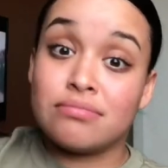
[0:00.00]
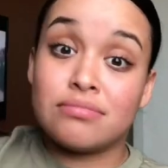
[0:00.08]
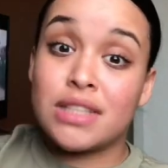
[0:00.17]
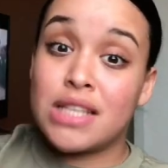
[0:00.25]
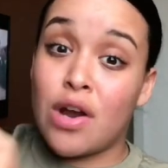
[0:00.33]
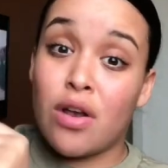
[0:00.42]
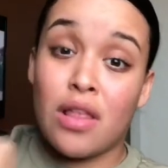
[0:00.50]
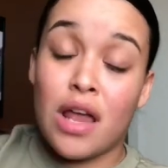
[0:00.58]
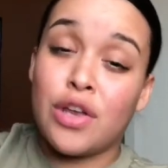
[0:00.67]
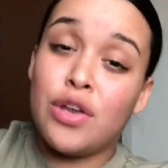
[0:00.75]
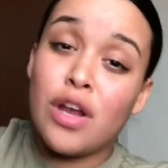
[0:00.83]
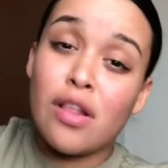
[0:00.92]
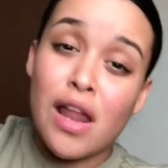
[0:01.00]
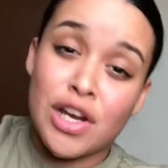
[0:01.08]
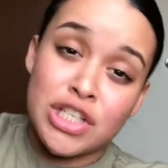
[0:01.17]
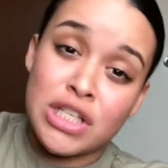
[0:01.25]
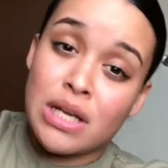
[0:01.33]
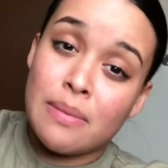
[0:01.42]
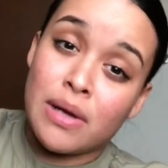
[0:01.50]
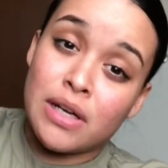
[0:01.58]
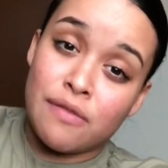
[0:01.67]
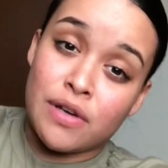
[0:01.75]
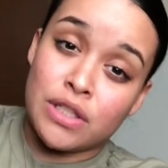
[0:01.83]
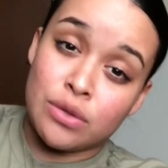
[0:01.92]
Because I heard you hear a lot of shit about
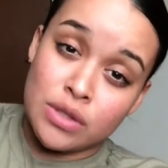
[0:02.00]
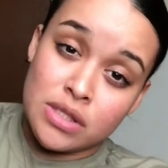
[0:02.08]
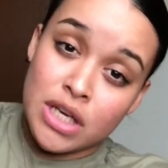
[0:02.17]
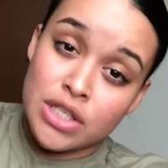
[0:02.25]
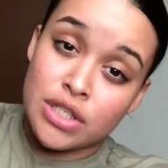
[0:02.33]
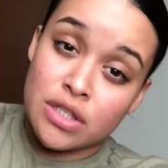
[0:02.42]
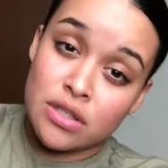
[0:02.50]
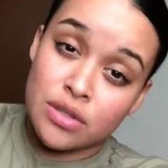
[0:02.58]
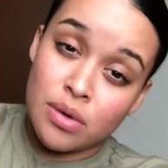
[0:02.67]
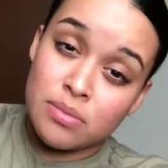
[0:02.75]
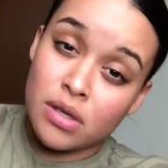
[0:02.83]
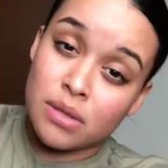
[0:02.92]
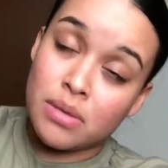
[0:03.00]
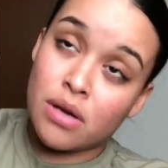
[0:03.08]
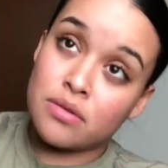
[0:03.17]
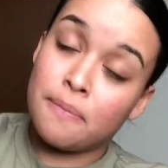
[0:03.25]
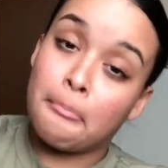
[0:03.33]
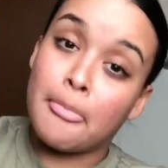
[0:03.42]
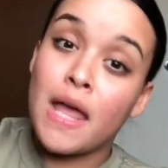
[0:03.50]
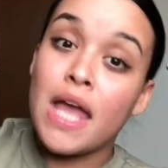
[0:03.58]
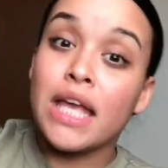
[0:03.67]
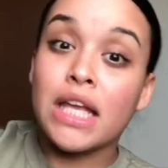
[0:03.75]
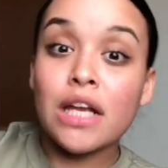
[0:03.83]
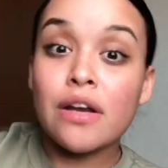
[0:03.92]
different duty stations. You know what I'm talking about?
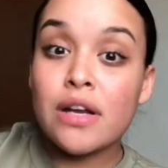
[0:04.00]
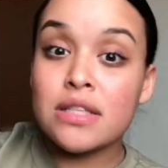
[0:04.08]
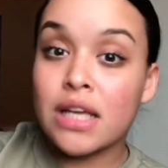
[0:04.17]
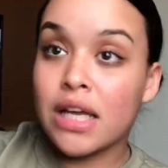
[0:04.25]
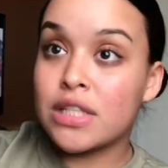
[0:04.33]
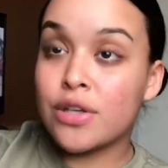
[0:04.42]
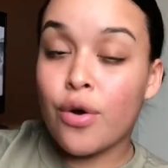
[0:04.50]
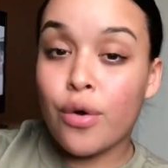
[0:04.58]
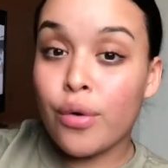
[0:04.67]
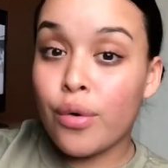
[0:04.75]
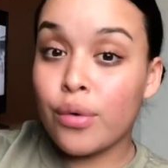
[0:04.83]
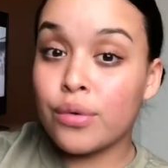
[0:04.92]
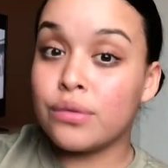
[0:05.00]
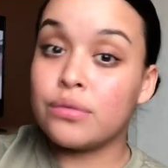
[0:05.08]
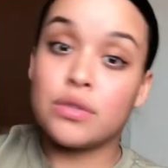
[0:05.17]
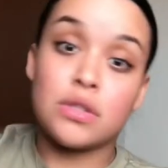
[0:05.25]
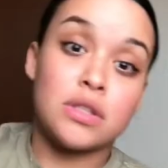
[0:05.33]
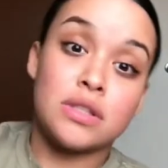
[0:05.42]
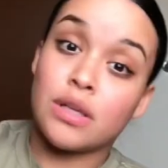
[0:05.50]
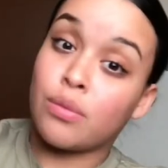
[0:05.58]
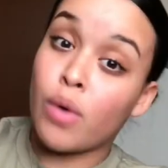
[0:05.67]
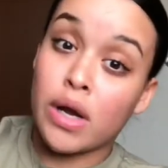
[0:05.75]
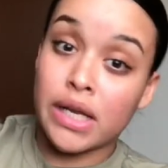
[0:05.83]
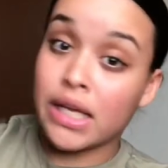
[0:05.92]
Here is like, it's cold. They're
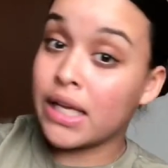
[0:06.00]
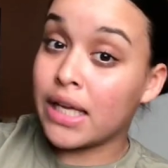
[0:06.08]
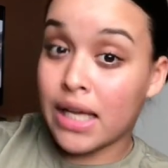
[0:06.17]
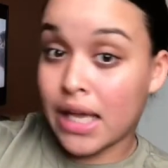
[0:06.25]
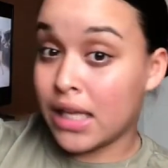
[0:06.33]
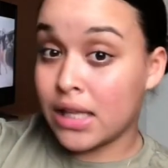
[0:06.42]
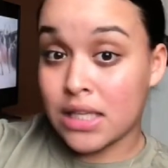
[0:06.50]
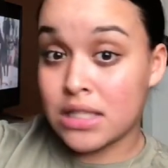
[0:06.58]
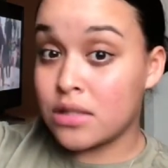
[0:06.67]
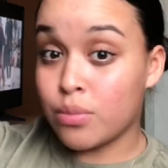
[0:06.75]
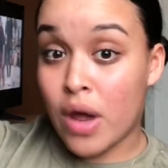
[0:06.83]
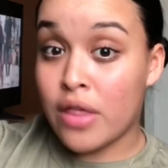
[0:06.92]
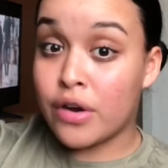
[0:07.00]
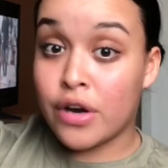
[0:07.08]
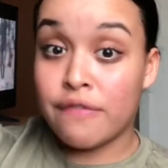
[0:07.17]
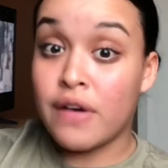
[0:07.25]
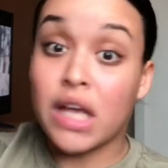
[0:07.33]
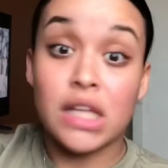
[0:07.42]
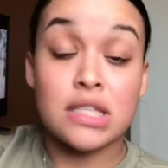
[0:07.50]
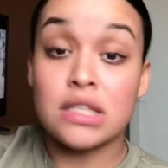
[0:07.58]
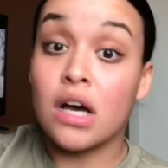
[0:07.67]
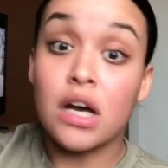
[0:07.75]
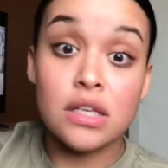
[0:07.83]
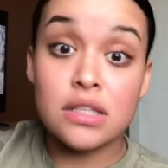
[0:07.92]
running in this weather. Fucking
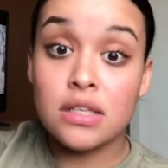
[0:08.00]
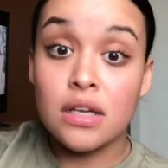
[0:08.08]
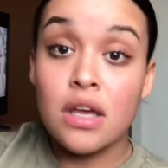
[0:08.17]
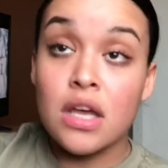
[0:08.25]
sucks.